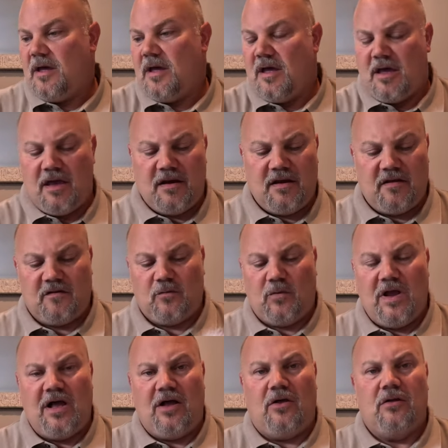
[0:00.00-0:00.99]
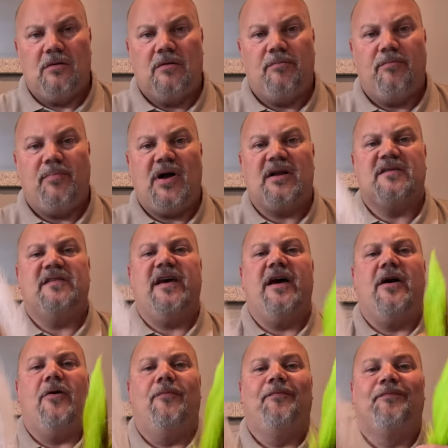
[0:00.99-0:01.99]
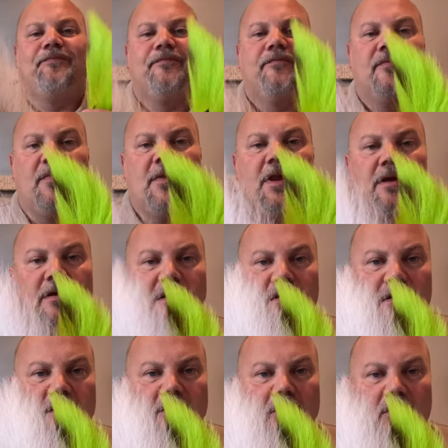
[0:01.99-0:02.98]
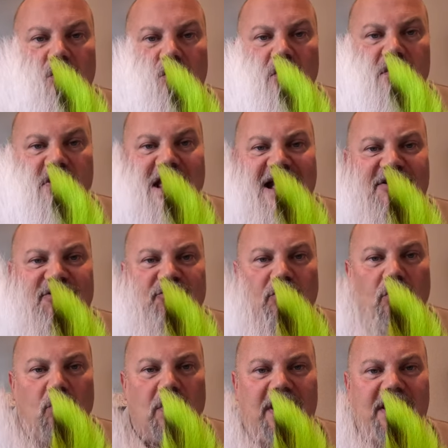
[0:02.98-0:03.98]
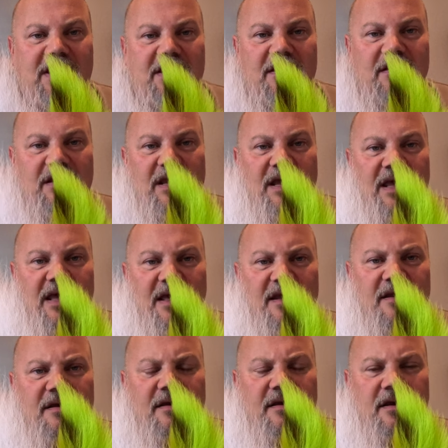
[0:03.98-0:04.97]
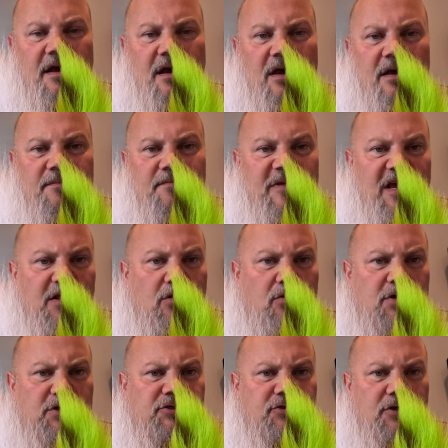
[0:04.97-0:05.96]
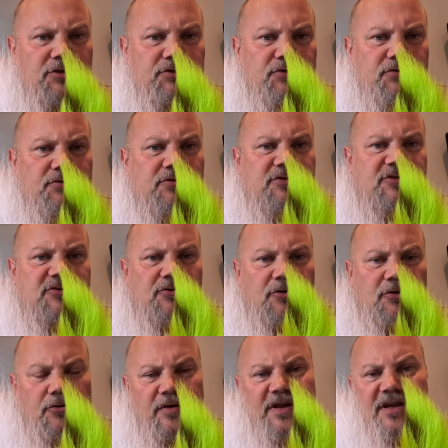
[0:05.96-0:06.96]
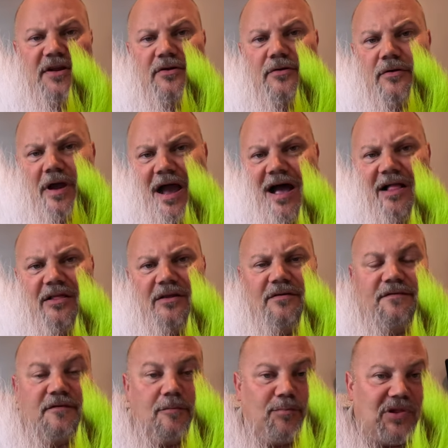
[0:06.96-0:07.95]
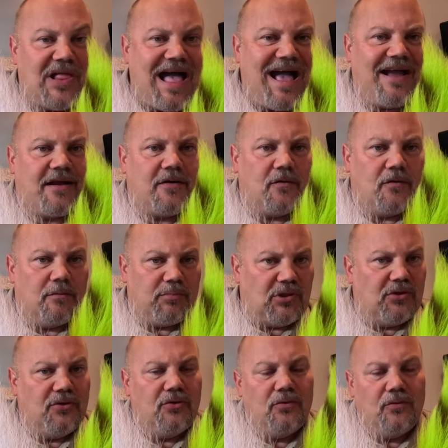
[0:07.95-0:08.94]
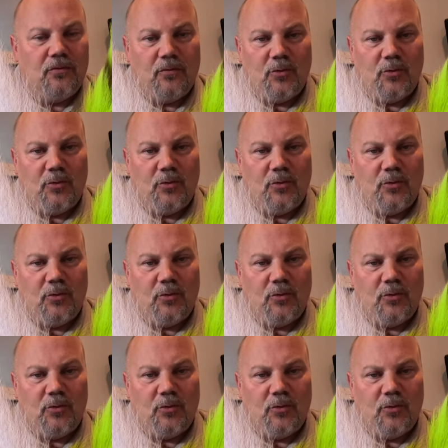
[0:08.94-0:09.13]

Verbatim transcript: And as well, bucktail. Natural white and uh, yellow or chartreuse or green or olive or black or blue,